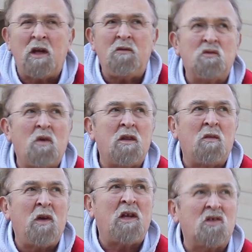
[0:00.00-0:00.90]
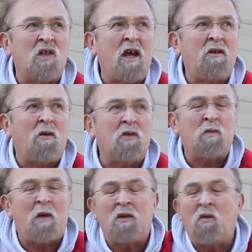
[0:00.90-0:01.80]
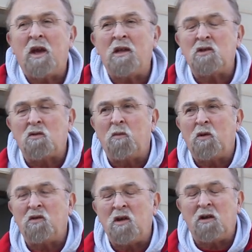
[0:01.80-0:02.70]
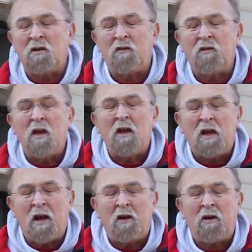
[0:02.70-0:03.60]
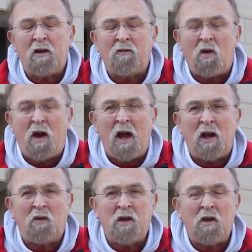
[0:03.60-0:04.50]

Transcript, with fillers: He was one of the biggest landowners, by the way, in this whole particular area of Ohio.